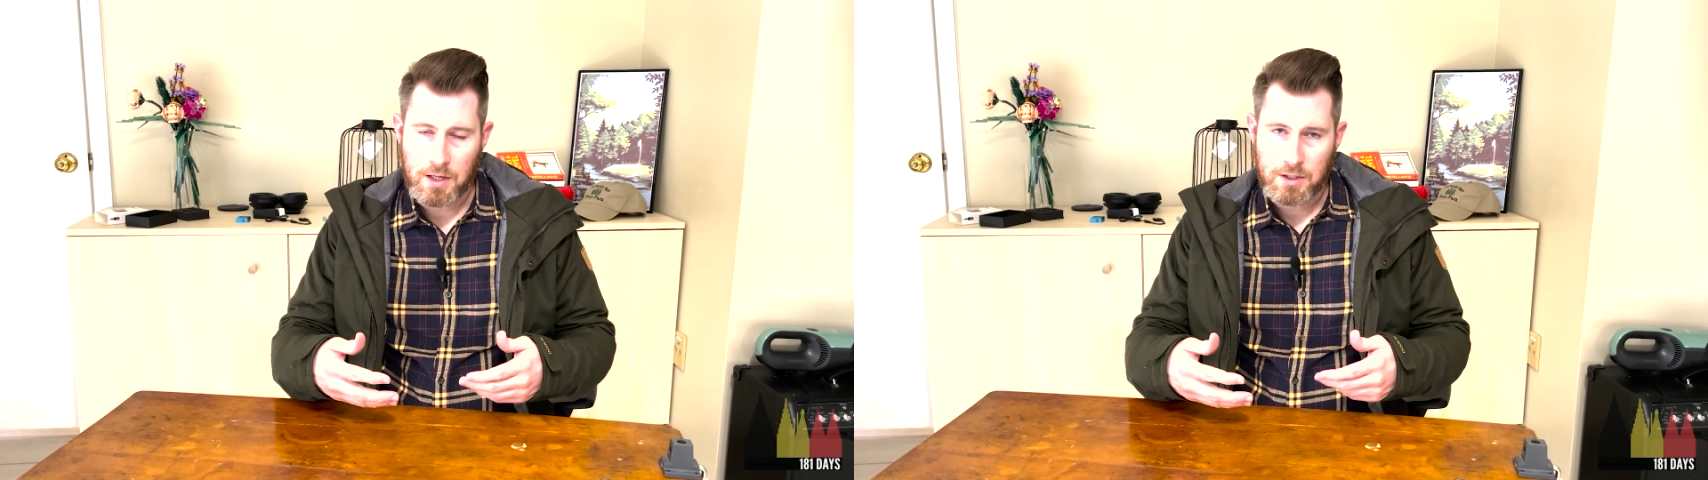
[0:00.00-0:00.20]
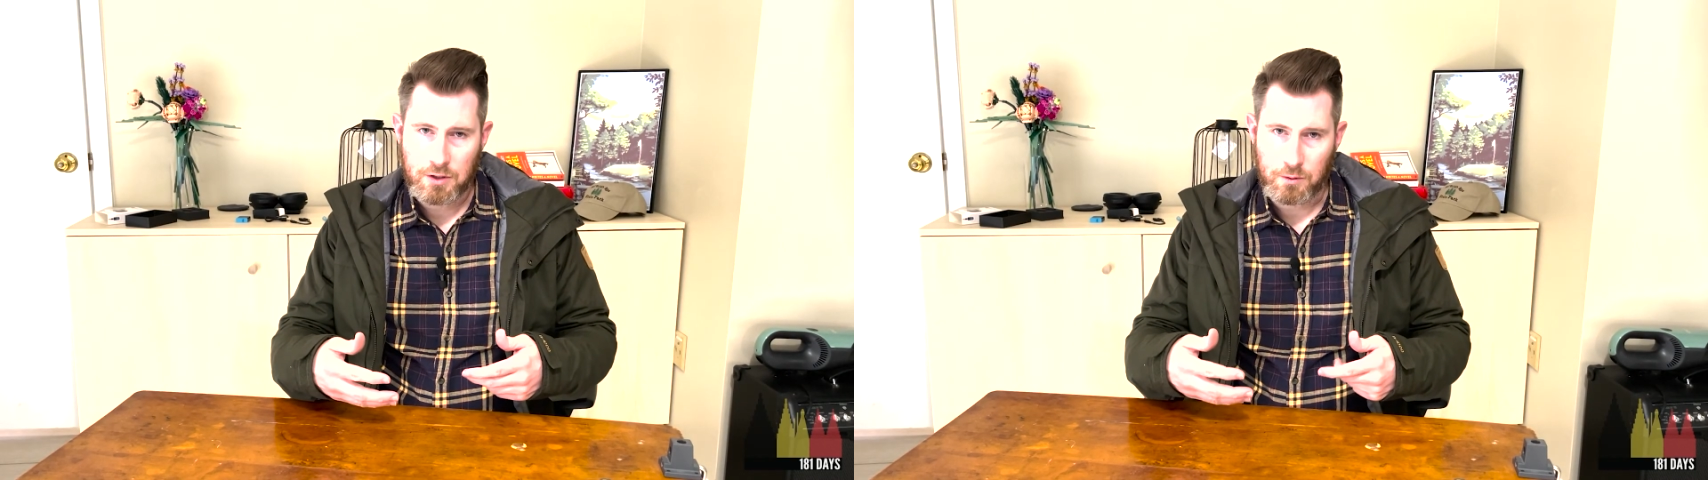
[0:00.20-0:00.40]

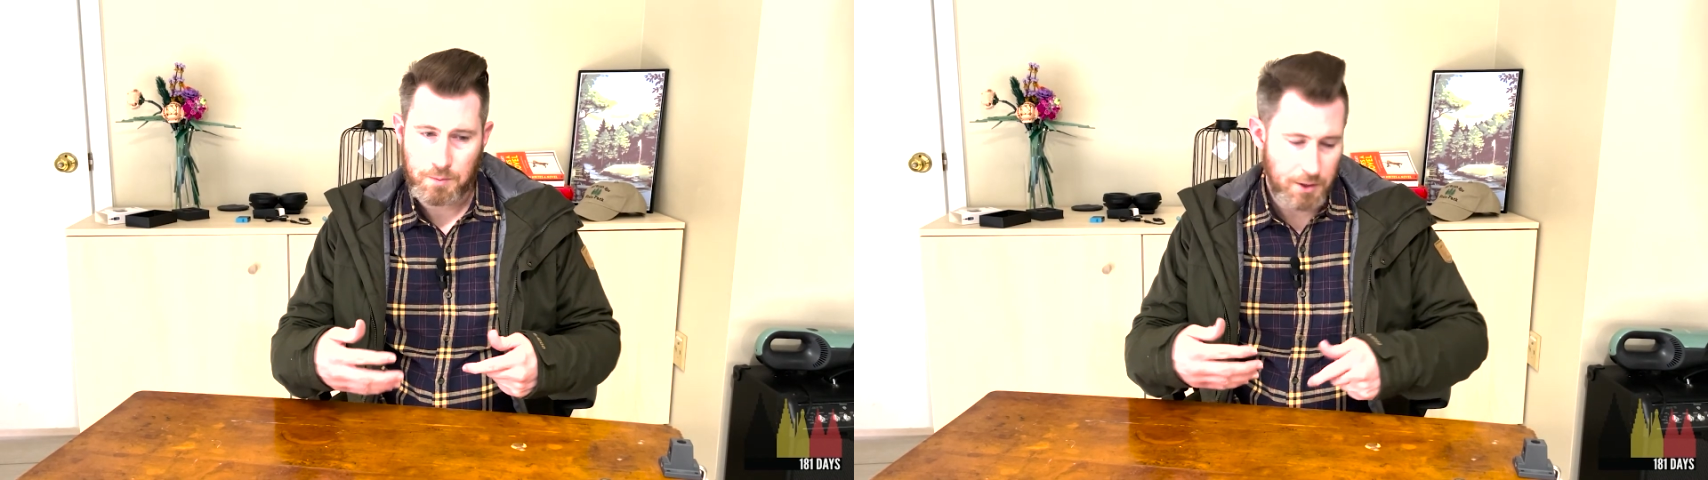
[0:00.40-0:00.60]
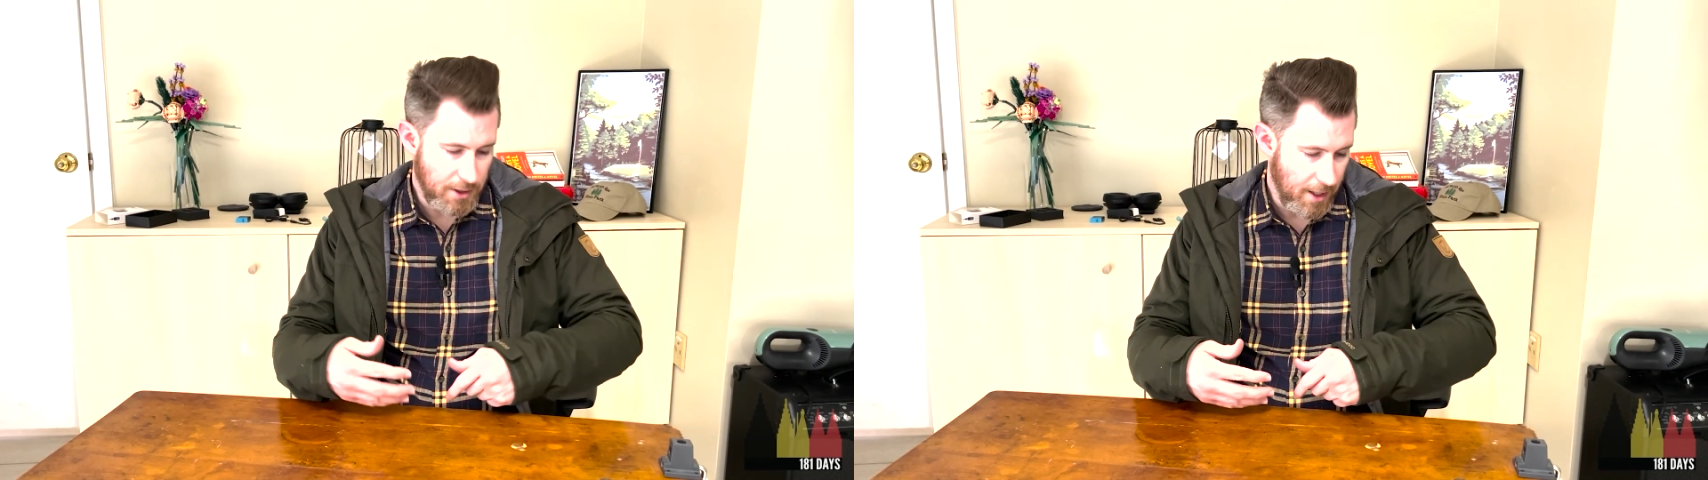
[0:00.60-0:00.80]
So it's
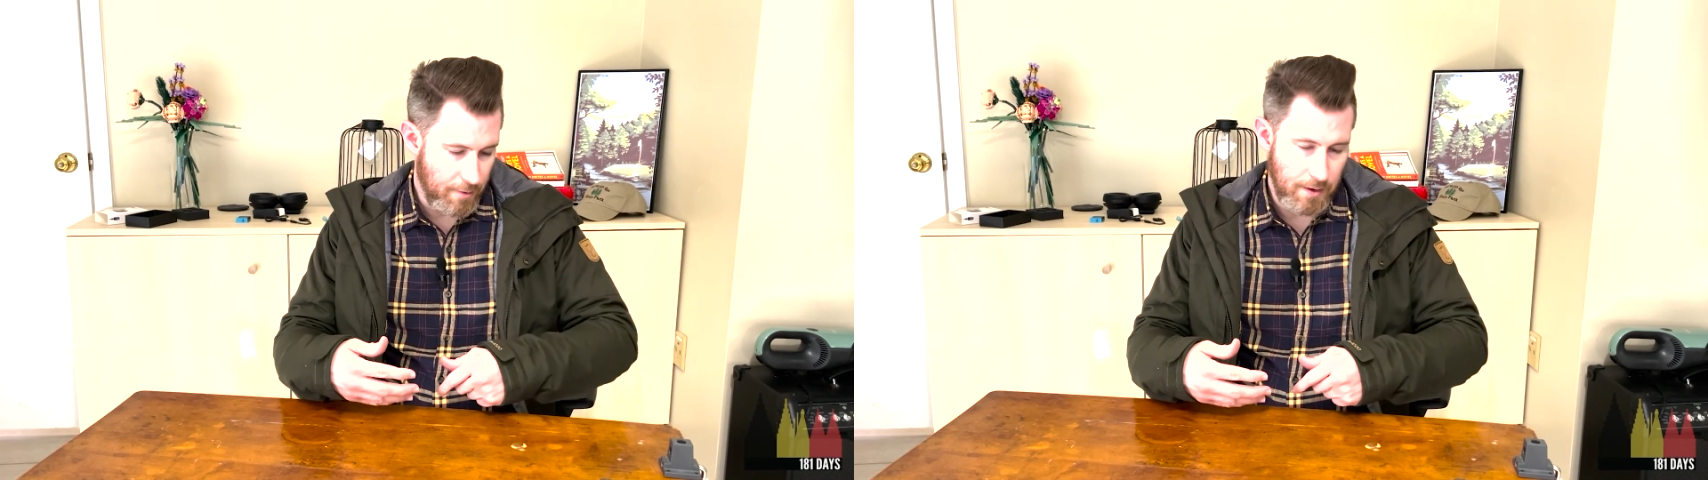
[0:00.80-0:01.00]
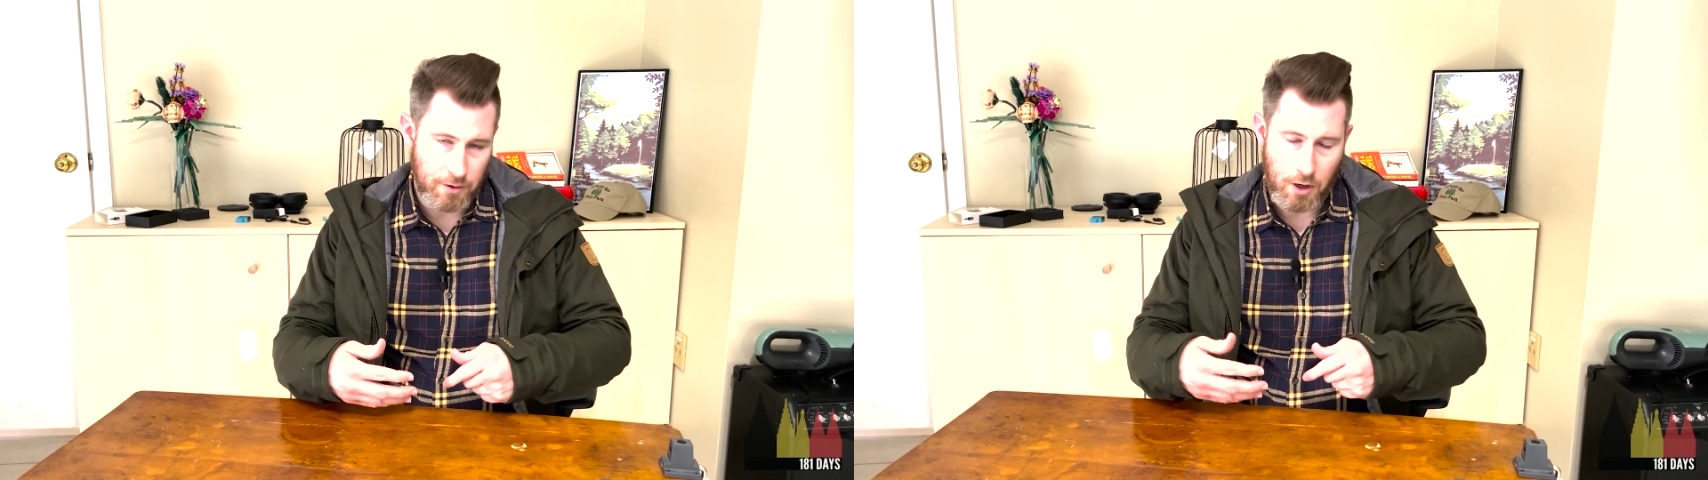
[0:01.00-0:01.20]
pretty tight
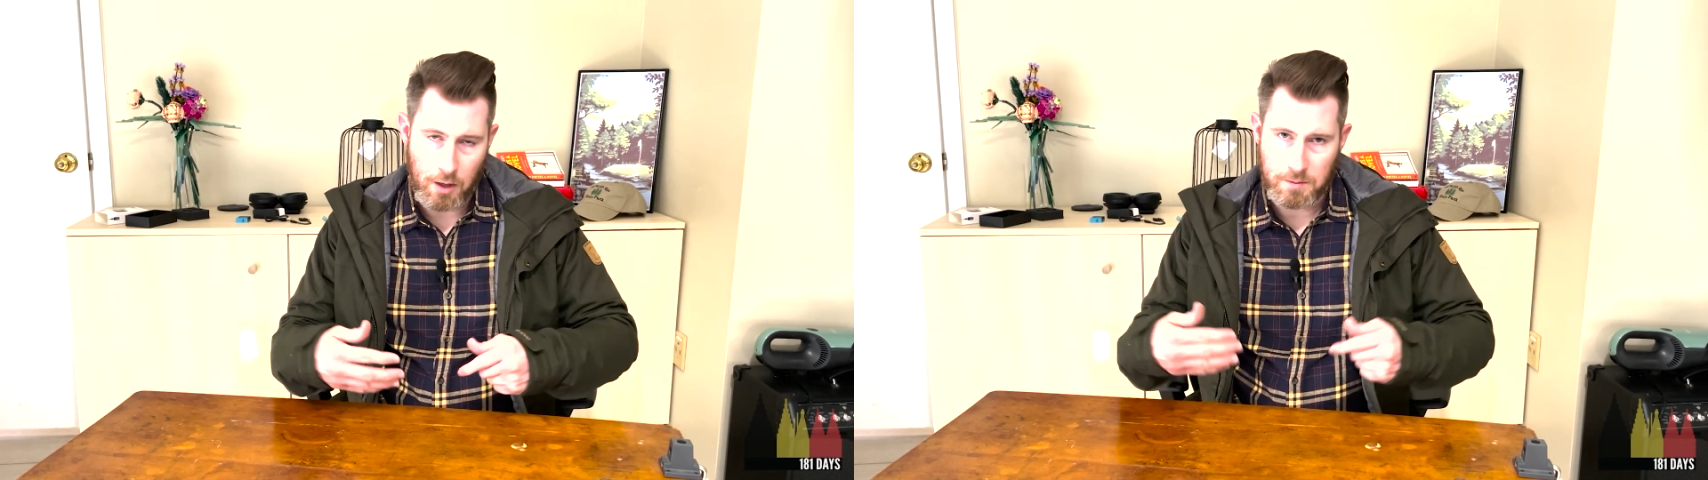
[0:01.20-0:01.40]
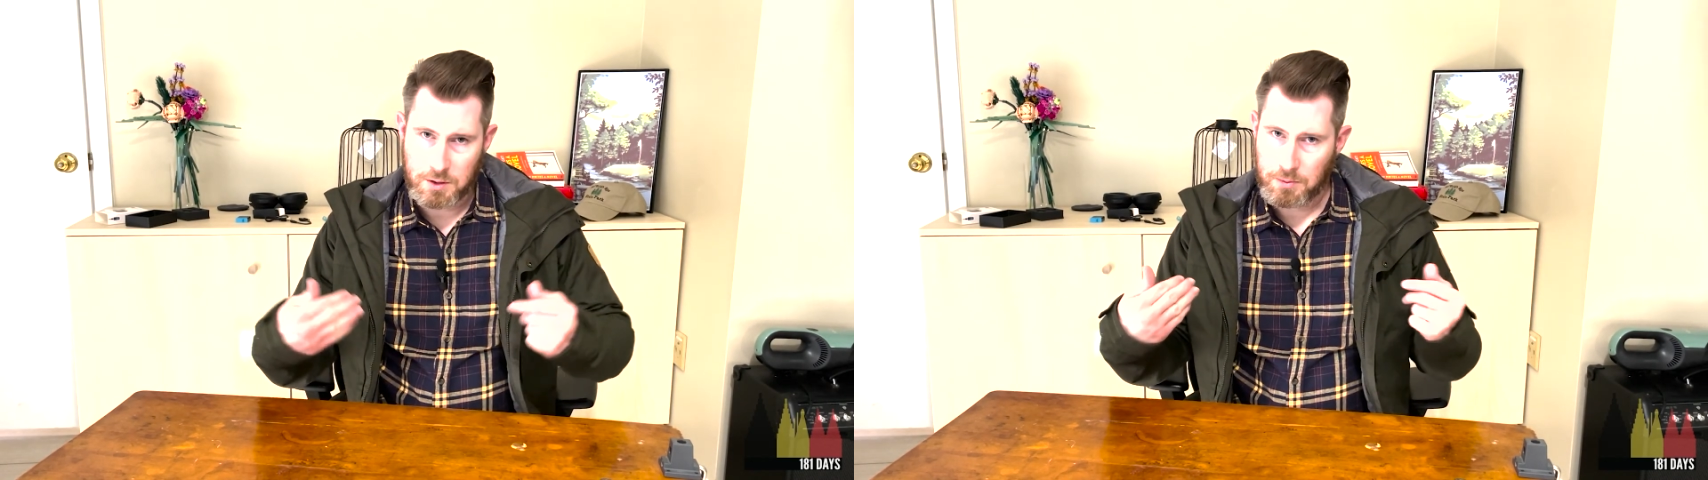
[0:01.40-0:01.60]
around your
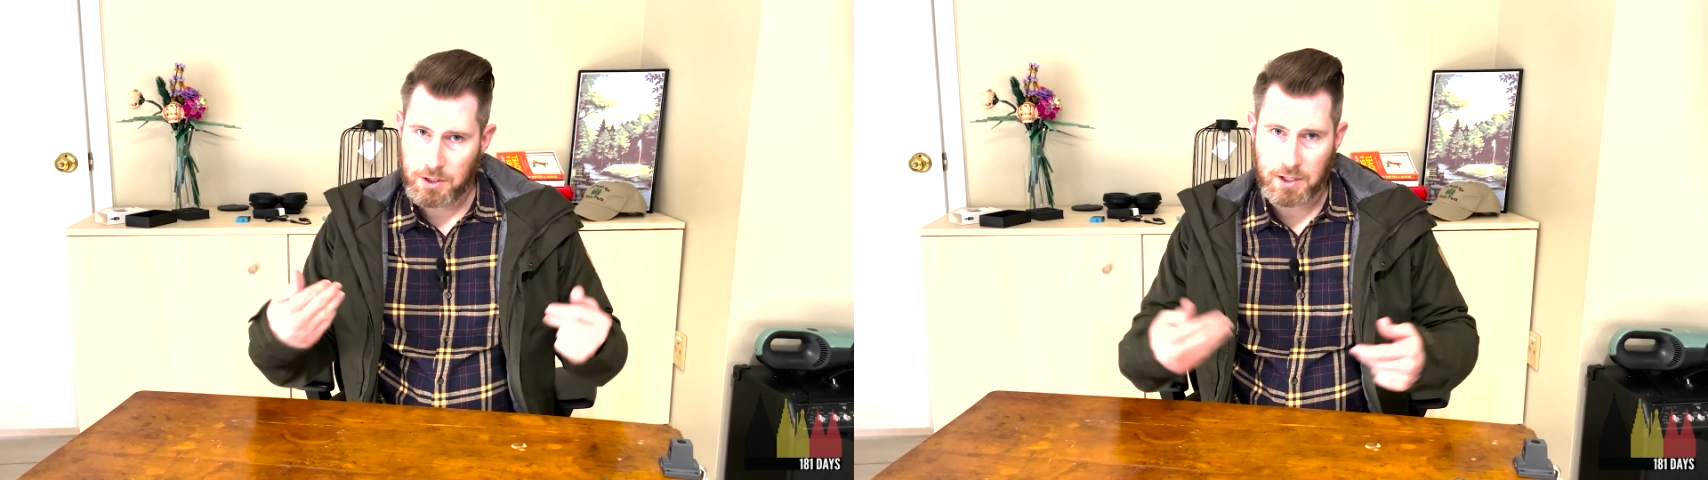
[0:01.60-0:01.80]
arms. It's pretty